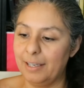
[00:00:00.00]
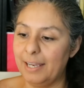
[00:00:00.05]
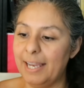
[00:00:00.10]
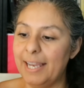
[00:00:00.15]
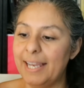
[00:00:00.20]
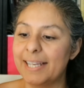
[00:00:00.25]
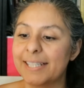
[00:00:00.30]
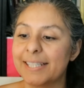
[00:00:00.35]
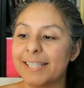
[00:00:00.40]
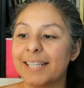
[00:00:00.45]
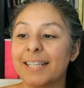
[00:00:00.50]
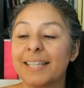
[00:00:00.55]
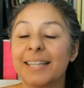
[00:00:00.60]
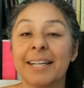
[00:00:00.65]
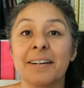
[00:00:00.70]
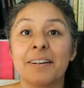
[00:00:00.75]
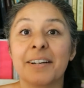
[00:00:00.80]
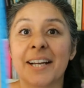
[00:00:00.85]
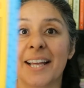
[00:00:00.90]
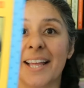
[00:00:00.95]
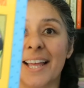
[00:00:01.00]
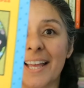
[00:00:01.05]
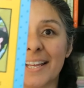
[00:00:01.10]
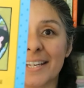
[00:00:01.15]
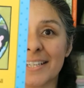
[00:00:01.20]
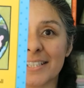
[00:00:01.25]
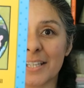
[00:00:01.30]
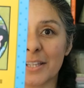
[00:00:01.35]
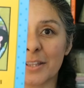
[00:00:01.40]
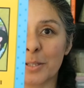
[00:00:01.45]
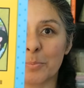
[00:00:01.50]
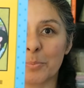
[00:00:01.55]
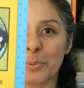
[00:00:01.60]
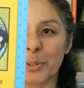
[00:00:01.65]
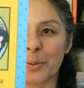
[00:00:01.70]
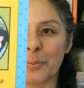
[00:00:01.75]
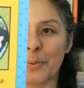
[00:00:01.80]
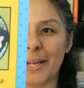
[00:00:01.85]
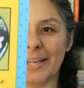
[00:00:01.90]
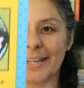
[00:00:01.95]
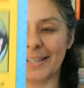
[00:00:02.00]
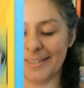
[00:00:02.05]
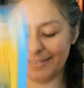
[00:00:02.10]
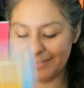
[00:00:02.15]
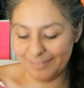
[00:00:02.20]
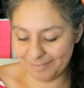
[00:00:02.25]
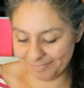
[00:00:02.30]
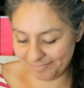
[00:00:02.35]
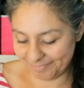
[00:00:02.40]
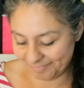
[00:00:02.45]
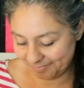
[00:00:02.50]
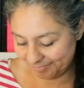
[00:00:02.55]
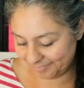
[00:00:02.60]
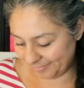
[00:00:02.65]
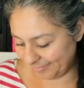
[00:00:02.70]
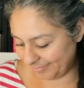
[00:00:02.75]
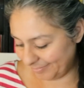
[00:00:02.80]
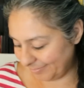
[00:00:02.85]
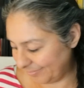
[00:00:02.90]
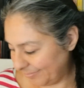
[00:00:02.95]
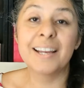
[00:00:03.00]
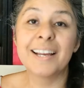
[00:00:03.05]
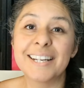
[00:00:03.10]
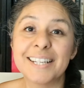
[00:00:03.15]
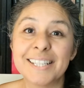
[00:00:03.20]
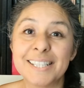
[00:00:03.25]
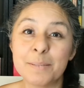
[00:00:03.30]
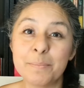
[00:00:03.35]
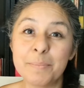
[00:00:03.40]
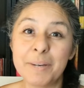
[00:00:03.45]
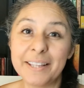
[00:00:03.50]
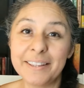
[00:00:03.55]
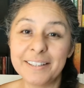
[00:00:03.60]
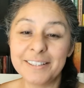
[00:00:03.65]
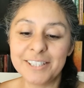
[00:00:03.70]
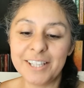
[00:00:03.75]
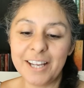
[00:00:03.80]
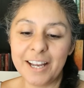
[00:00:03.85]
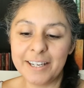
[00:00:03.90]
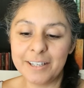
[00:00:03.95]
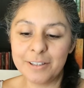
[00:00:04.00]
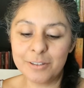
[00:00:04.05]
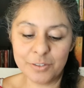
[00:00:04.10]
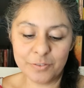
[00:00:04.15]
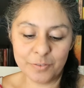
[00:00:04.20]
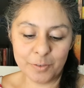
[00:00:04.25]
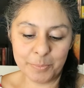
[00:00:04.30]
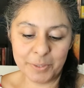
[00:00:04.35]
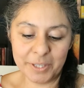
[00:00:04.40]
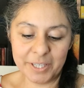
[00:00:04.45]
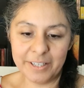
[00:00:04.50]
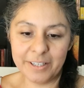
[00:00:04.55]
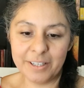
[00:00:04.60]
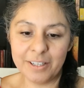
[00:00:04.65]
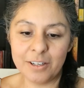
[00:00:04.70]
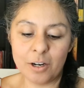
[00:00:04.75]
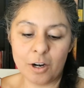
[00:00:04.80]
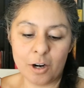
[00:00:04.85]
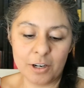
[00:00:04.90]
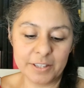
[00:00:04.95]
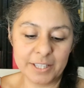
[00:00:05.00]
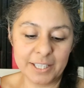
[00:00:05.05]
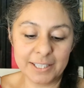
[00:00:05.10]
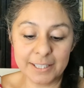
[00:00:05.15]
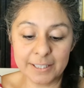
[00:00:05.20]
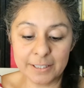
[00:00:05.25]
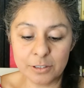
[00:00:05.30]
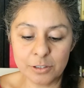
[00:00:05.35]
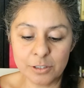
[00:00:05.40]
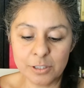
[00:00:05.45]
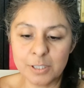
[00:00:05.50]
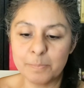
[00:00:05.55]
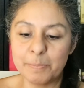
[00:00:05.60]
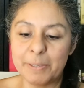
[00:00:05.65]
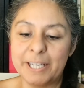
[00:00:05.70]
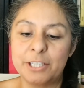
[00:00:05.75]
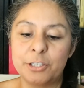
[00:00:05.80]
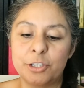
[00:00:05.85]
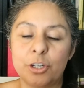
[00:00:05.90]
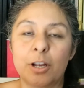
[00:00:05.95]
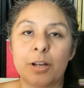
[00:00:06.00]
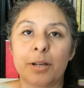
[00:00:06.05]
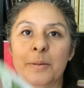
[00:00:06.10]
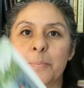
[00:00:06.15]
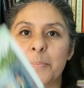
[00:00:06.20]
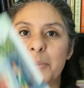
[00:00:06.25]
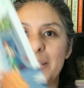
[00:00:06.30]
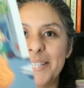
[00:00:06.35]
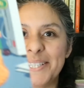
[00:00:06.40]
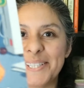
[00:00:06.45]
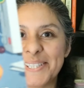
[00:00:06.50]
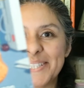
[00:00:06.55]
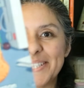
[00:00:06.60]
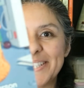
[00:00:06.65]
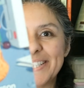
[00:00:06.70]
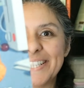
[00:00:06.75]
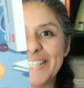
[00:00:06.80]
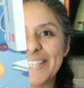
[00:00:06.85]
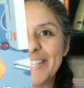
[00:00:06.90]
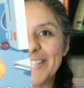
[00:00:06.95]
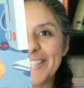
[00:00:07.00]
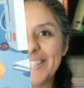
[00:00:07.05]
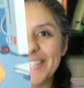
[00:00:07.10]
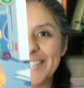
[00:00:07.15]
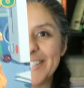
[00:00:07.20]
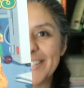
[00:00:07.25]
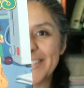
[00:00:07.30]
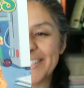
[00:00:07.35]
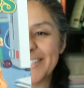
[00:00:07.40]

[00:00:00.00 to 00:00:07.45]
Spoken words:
and Clara and the Book Wagon. Some other titles from here are The Littles by John Peterson.